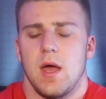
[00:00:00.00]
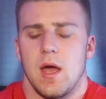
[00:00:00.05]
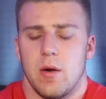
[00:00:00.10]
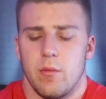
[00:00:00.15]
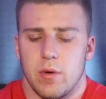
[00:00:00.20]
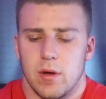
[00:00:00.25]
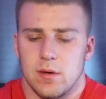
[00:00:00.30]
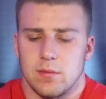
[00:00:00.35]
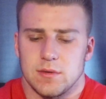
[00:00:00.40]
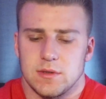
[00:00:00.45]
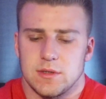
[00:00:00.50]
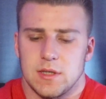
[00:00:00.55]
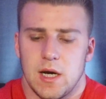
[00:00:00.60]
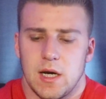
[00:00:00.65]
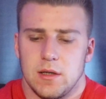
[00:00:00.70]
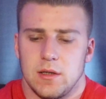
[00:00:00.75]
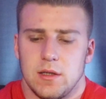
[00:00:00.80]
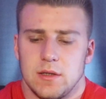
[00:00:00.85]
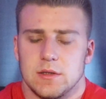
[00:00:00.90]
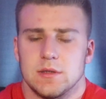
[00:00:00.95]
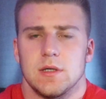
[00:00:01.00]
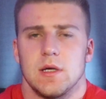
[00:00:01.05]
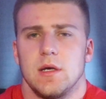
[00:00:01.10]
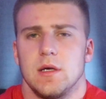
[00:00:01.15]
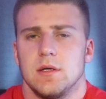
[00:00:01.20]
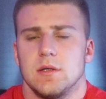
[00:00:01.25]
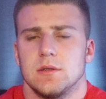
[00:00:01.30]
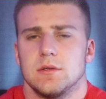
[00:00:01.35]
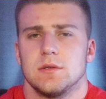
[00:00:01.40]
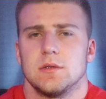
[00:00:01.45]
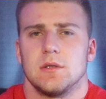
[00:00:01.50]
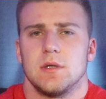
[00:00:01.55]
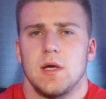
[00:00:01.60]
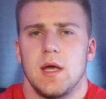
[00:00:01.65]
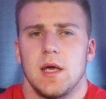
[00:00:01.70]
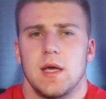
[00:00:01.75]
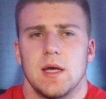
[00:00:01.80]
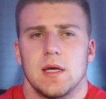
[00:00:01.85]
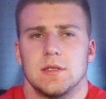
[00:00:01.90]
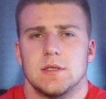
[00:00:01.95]
And when I'm saying these things,
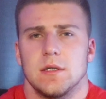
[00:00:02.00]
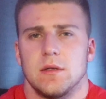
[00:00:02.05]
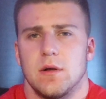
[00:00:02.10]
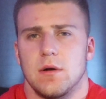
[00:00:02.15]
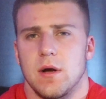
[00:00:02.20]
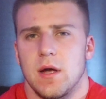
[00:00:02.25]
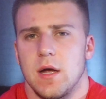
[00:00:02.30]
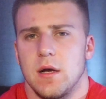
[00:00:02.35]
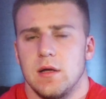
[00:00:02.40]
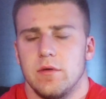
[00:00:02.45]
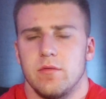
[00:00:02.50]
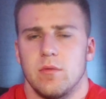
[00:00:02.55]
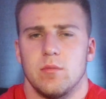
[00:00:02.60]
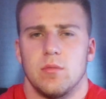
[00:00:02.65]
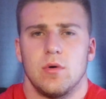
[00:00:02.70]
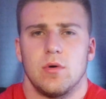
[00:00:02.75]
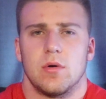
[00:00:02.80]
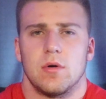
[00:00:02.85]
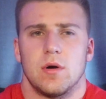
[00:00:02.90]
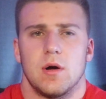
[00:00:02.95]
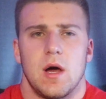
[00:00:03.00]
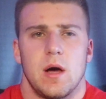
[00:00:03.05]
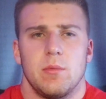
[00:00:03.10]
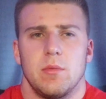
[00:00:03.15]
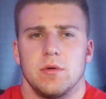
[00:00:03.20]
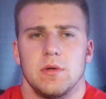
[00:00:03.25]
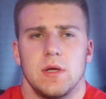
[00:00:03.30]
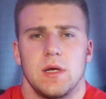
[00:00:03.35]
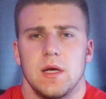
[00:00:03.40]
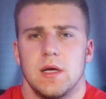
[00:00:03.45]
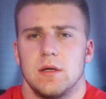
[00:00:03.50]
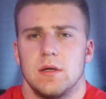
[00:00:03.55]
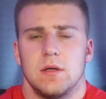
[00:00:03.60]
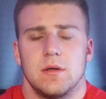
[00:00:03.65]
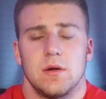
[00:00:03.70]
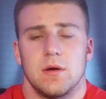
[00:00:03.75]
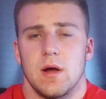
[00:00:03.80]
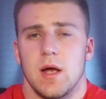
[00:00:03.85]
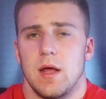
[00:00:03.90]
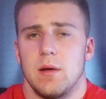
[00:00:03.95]
it gets in their head even more. I'm only getting
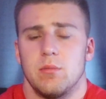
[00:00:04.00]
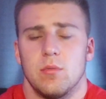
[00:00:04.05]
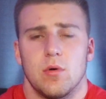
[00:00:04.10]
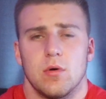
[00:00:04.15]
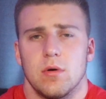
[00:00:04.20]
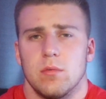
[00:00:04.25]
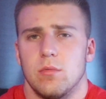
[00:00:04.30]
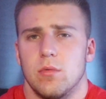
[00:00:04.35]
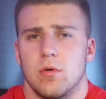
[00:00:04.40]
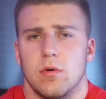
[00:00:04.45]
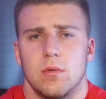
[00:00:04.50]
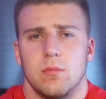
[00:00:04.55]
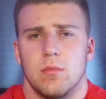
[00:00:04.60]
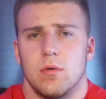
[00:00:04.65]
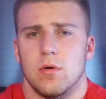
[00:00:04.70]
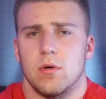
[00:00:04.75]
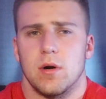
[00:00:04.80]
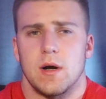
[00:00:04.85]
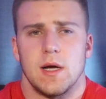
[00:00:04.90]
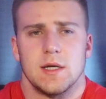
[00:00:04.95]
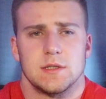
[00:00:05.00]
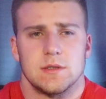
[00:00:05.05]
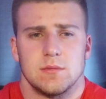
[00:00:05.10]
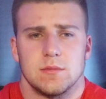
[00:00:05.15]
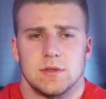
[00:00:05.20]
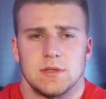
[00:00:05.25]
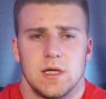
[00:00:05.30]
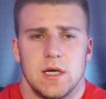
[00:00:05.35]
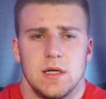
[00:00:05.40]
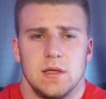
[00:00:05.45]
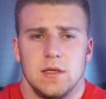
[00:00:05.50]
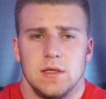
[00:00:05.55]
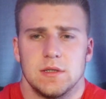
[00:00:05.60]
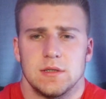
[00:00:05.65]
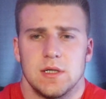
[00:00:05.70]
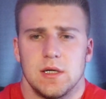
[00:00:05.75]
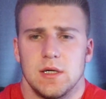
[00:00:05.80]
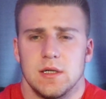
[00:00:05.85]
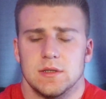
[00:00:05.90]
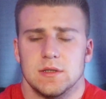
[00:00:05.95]
in their head more and more and more as I'm saying
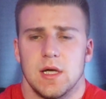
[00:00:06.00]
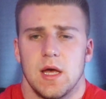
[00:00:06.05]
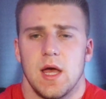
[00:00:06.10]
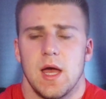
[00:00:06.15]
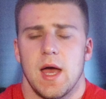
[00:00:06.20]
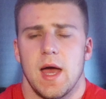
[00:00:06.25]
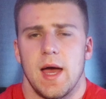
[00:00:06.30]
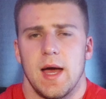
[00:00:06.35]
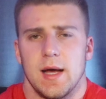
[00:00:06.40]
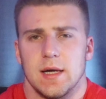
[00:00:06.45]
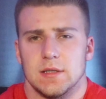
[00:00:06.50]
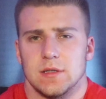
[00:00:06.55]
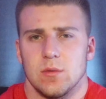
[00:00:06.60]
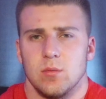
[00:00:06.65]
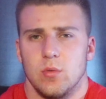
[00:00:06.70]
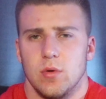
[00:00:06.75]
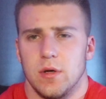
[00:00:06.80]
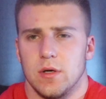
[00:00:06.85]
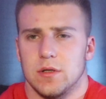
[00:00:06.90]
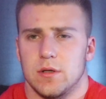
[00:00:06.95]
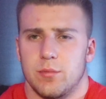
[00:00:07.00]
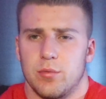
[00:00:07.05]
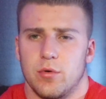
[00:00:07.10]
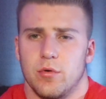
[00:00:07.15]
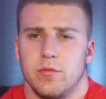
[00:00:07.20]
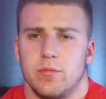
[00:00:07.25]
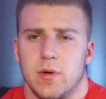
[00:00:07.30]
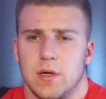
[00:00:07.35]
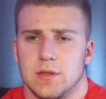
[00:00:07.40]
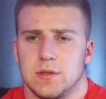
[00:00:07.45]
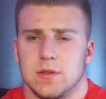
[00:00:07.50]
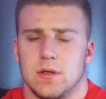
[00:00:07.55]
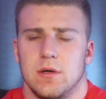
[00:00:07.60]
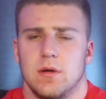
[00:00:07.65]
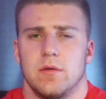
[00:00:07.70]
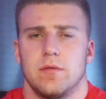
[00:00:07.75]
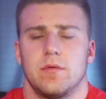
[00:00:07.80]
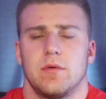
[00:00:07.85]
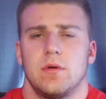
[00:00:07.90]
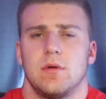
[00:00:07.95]
these things, as I'm willing to prove
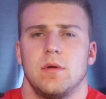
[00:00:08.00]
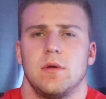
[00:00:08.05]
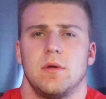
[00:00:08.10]
myself.